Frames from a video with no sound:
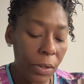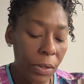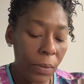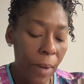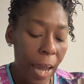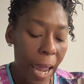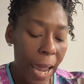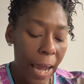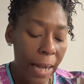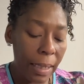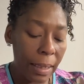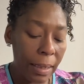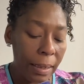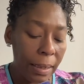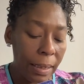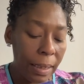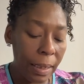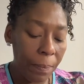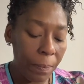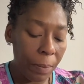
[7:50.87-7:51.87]
You had a
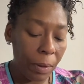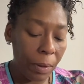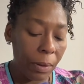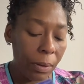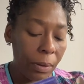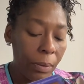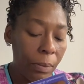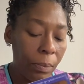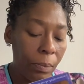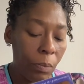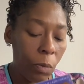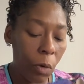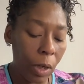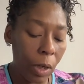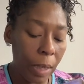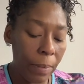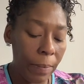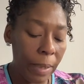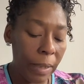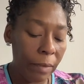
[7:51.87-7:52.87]
deeper, more
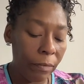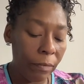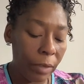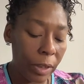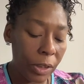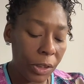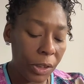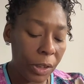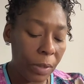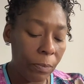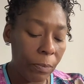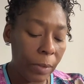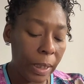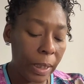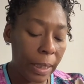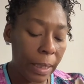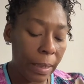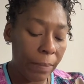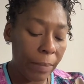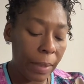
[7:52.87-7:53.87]
committed friendship
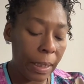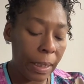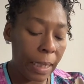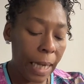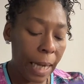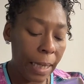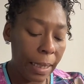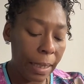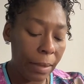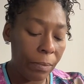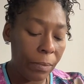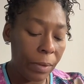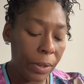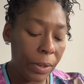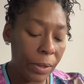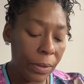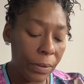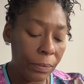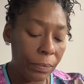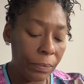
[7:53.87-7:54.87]
with them than they did
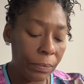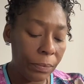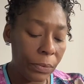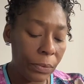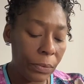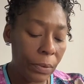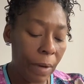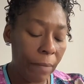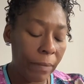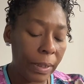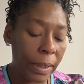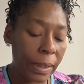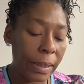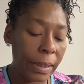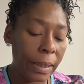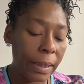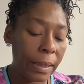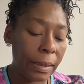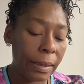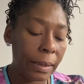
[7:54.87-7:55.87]
with you, whoever
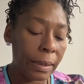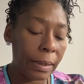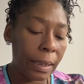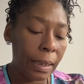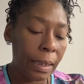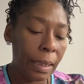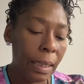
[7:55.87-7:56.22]
this is.